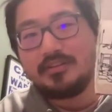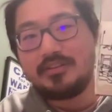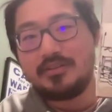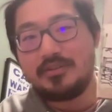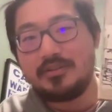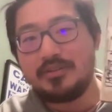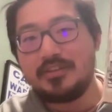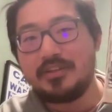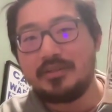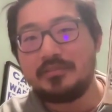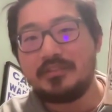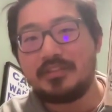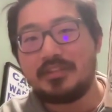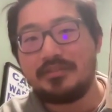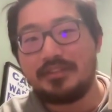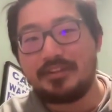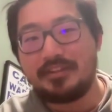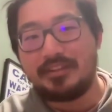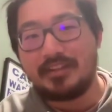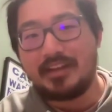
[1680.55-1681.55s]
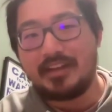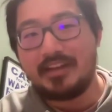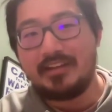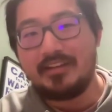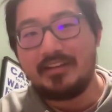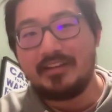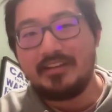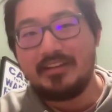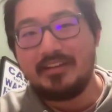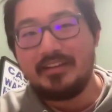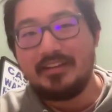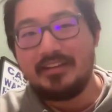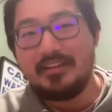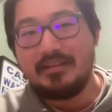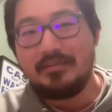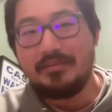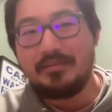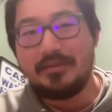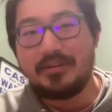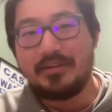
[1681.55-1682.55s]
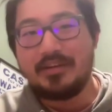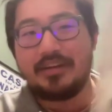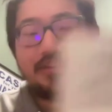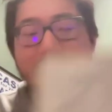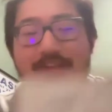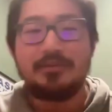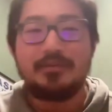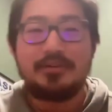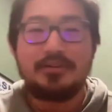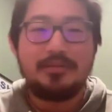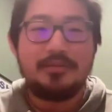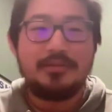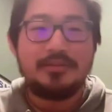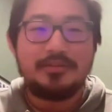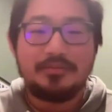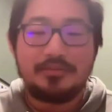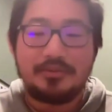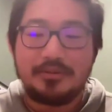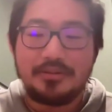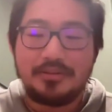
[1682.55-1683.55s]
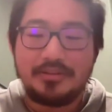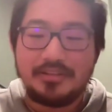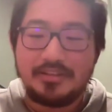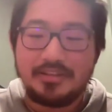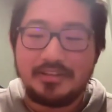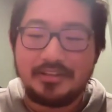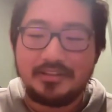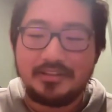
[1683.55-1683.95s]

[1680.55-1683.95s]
just doing dumb stuff like that. But I think one of the most important